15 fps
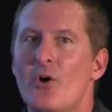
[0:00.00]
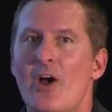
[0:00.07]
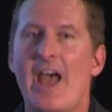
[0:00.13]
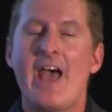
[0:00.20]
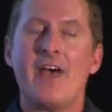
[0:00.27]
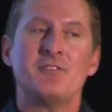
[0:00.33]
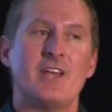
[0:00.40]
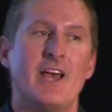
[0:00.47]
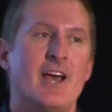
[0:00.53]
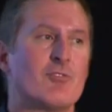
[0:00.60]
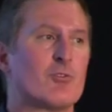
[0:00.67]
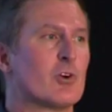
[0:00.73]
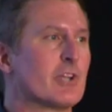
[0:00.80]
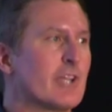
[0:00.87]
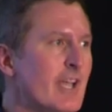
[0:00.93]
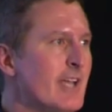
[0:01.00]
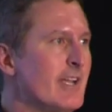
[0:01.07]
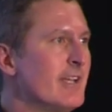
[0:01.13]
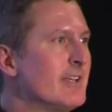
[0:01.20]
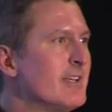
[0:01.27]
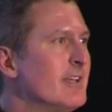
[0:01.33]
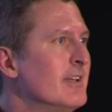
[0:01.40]
have to have
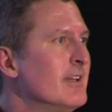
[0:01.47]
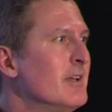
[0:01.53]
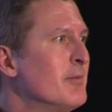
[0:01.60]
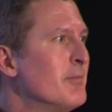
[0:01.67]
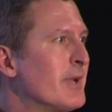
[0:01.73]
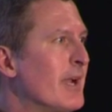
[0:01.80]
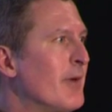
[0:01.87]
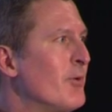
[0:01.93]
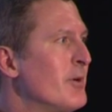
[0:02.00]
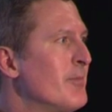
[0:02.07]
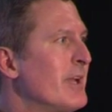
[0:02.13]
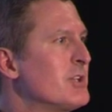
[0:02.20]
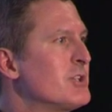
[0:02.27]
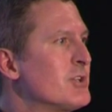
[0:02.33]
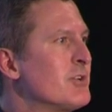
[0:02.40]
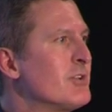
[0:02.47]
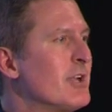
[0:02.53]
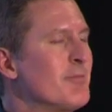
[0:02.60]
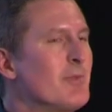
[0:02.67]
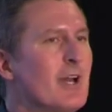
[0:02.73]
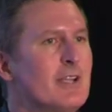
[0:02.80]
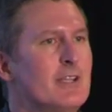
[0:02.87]
organic, but I want to make sure that
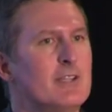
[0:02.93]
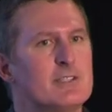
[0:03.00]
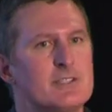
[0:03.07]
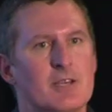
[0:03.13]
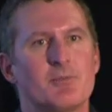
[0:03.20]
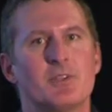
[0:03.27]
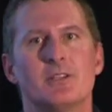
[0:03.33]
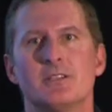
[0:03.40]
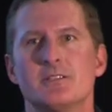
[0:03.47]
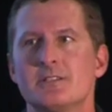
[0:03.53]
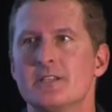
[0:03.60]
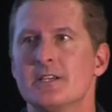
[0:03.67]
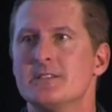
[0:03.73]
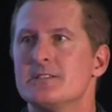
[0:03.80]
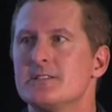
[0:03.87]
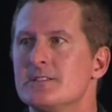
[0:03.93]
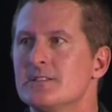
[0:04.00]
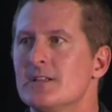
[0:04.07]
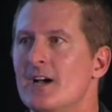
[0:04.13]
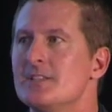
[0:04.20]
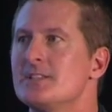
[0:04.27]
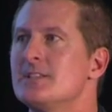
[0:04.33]
I'm not eating something that's
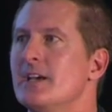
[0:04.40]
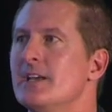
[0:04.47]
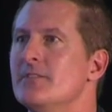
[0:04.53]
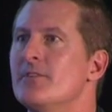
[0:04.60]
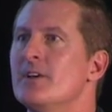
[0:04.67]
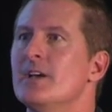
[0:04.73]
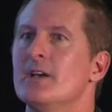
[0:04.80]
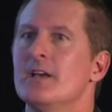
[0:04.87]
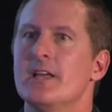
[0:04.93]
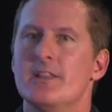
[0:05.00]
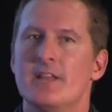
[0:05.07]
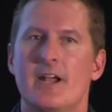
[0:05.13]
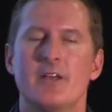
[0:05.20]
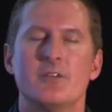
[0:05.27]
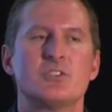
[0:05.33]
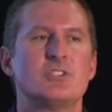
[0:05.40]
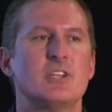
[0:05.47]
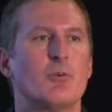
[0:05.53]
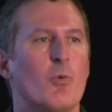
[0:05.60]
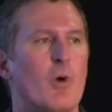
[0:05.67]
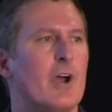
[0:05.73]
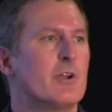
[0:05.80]
not safe and that I
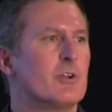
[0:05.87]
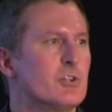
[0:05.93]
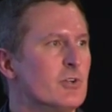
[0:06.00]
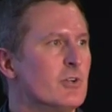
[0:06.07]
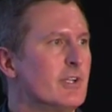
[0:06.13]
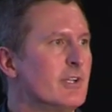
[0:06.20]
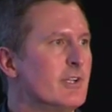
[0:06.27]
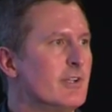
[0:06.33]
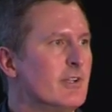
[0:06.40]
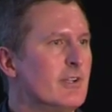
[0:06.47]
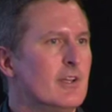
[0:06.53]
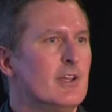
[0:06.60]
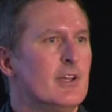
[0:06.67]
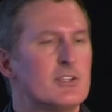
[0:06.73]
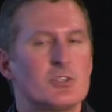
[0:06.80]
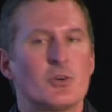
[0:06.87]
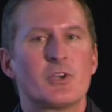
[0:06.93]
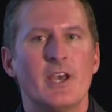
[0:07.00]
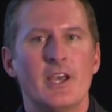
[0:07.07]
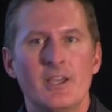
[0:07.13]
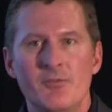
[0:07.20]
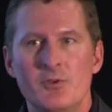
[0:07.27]
understand why you're doing it. It's
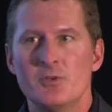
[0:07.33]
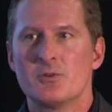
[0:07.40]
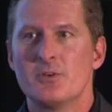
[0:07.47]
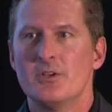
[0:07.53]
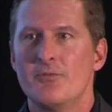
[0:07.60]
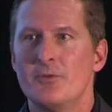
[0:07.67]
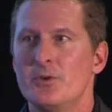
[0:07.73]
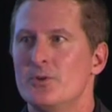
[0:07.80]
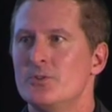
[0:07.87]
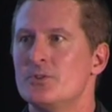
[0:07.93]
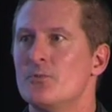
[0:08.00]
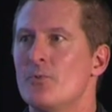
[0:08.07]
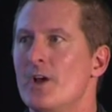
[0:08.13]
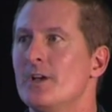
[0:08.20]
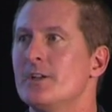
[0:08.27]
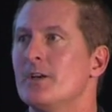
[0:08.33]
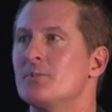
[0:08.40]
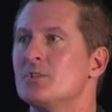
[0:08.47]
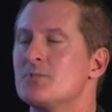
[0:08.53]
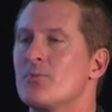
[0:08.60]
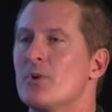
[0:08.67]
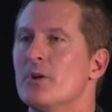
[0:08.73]
okay if you're using Roundup
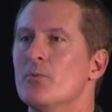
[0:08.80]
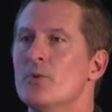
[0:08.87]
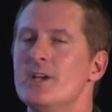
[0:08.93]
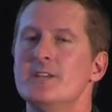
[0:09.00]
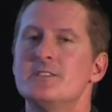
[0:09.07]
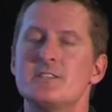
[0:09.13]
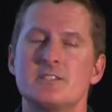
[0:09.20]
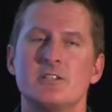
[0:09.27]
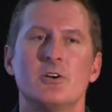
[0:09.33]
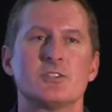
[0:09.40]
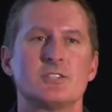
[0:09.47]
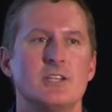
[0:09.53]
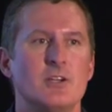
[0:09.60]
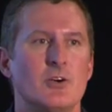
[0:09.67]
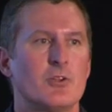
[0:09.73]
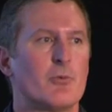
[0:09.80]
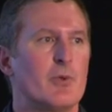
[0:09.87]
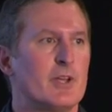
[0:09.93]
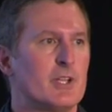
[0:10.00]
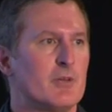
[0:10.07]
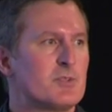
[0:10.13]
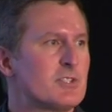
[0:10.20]
to spray weeds, as long as I know that
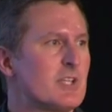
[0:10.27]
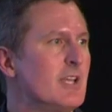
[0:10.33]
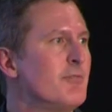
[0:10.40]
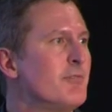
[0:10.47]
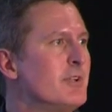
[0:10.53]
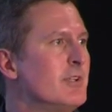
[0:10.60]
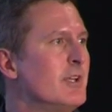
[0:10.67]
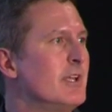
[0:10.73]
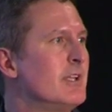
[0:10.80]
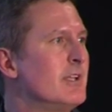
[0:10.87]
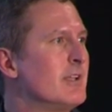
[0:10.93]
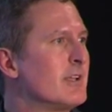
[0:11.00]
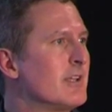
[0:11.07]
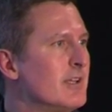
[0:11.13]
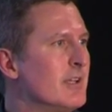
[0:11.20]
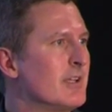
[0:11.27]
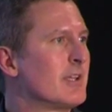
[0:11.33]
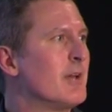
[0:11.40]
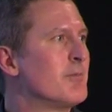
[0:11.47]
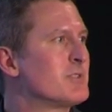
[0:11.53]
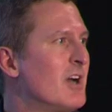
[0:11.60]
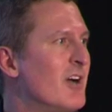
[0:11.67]
Roundup's safe and it
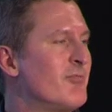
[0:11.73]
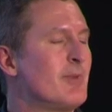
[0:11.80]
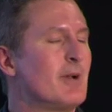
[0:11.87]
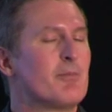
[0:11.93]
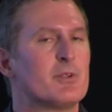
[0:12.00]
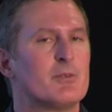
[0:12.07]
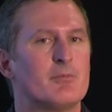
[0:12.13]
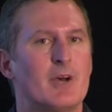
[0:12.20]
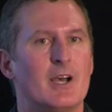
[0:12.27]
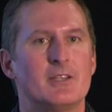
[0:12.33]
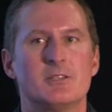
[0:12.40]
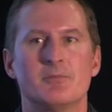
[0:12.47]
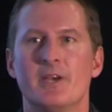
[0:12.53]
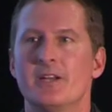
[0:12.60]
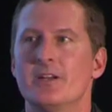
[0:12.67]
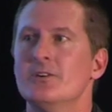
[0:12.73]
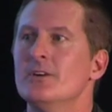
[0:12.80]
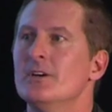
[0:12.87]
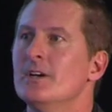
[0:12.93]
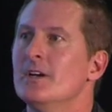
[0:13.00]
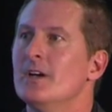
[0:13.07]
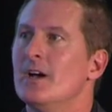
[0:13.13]
comes off my tomato.
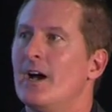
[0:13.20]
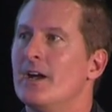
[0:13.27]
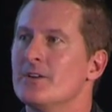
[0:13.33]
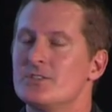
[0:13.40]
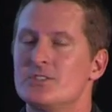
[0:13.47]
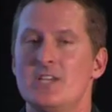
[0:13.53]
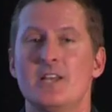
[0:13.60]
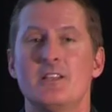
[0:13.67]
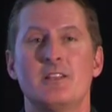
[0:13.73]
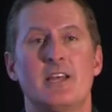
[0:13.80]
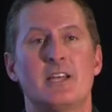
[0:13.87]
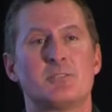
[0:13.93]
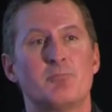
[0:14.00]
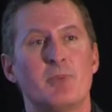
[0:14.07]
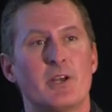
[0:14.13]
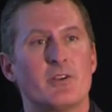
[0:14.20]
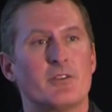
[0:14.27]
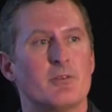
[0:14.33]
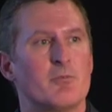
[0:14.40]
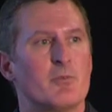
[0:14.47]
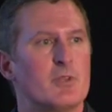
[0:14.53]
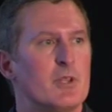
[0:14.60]
I understand that that's better
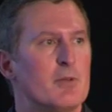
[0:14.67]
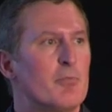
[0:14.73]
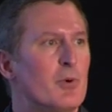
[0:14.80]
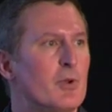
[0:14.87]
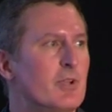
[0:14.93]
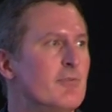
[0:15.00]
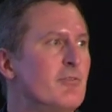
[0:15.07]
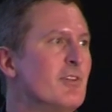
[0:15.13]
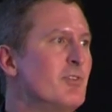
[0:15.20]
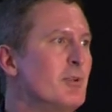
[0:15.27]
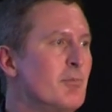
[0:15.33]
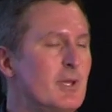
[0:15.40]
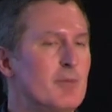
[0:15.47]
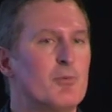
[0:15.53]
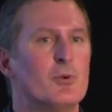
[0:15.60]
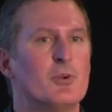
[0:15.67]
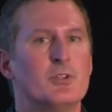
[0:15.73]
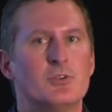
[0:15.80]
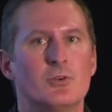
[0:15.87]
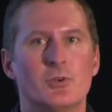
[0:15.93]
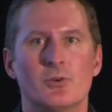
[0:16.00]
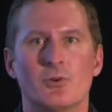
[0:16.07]
than putting 50 people
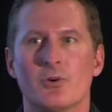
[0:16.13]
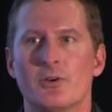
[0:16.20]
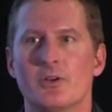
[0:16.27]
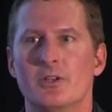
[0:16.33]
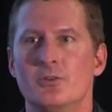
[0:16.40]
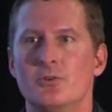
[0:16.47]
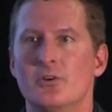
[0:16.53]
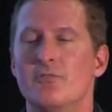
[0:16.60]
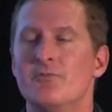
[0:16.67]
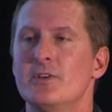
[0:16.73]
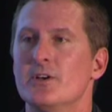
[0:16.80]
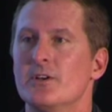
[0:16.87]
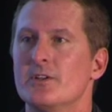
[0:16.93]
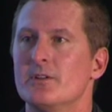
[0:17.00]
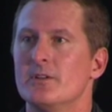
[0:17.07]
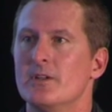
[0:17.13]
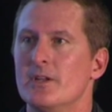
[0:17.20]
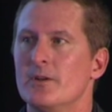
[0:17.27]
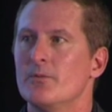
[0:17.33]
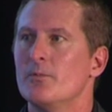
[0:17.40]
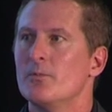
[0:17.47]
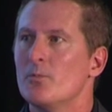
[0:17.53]
into a field
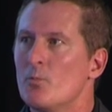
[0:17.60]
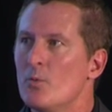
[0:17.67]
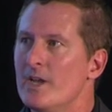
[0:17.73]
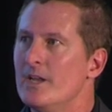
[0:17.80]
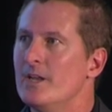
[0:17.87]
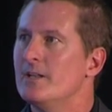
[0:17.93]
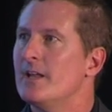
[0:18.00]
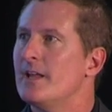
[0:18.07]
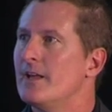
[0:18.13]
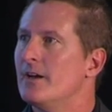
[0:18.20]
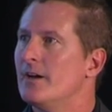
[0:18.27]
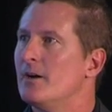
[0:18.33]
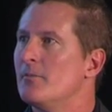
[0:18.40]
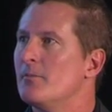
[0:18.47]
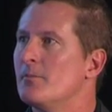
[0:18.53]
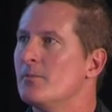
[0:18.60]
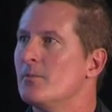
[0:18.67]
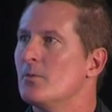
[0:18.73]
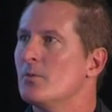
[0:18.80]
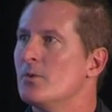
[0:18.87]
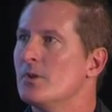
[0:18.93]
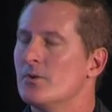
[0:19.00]
and weeding
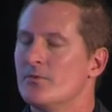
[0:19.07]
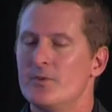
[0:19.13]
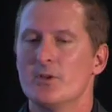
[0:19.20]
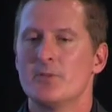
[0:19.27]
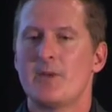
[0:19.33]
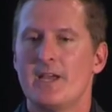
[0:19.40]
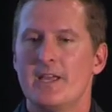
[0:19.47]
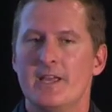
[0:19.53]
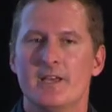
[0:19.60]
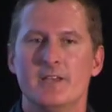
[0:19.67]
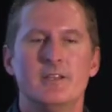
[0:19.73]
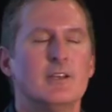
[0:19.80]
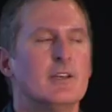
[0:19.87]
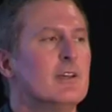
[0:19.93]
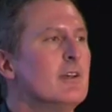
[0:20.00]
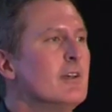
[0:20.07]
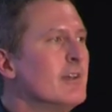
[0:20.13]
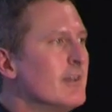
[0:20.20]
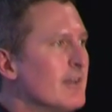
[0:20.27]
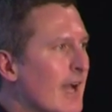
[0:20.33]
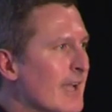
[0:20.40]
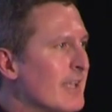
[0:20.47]
the field by hand.
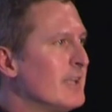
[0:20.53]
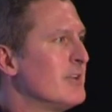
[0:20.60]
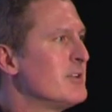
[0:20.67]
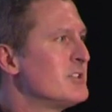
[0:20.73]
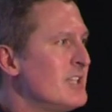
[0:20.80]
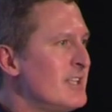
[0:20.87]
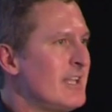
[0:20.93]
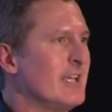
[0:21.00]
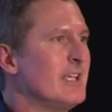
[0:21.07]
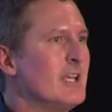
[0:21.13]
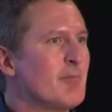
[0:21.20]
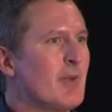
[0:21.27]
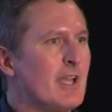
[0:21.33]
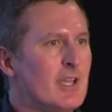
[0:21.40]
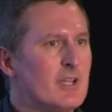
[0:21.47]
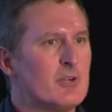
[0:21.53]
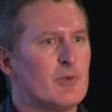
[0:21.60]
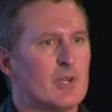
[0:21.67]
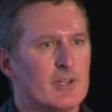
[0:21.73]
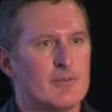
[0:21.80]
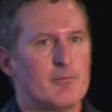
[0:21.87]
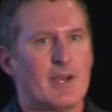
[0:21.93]
I can understand that and get my
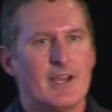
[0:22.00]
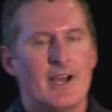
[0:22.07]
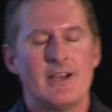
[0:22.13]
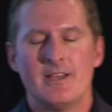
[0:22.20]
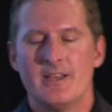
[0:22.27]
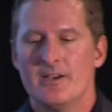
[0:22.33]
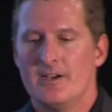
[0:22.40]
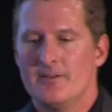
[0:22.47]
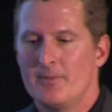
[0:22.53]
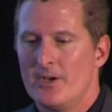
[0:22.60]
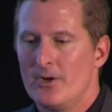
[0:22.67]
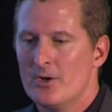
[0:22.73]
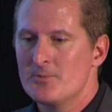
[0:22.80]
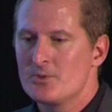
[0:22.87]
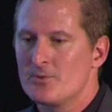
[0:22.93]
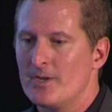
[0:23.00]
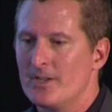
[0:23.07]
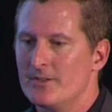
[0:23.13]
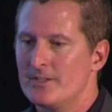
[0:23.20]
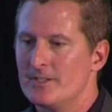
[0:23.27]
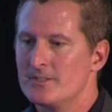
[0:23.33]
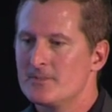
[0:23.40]
arms
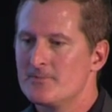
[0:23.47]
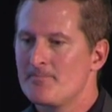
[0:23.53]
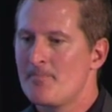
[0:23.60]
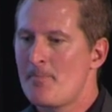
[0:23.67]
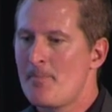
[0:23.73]
around this.